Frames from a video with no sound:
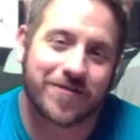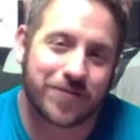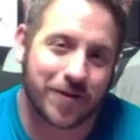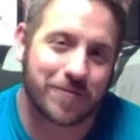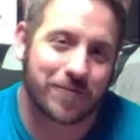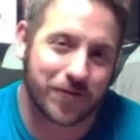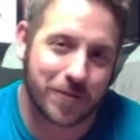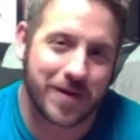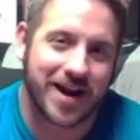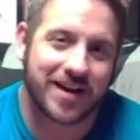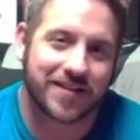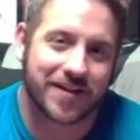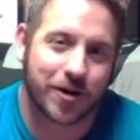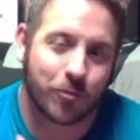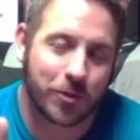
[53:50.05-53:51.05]
from
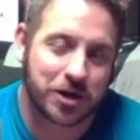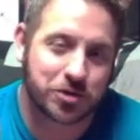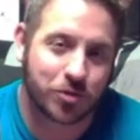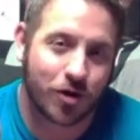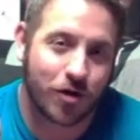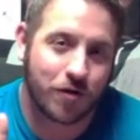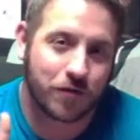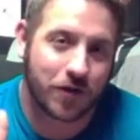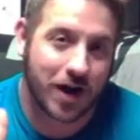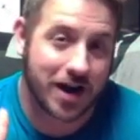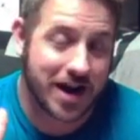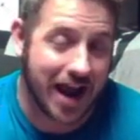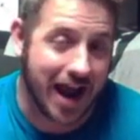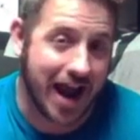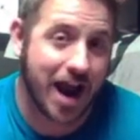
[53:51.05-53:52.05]
eating there, we drove
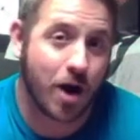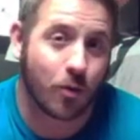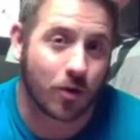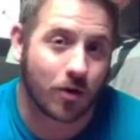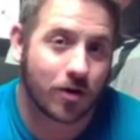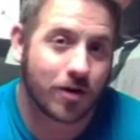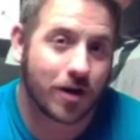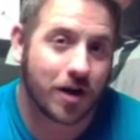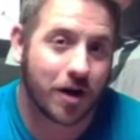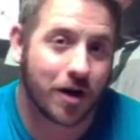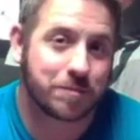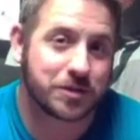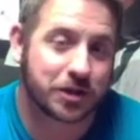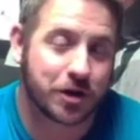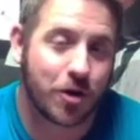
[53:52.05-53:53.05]
an hour
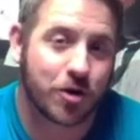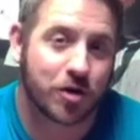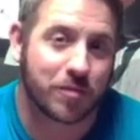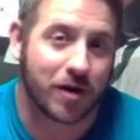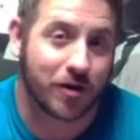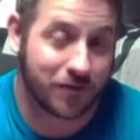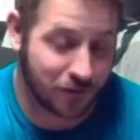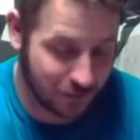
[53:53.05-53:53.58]
up to Kokomo.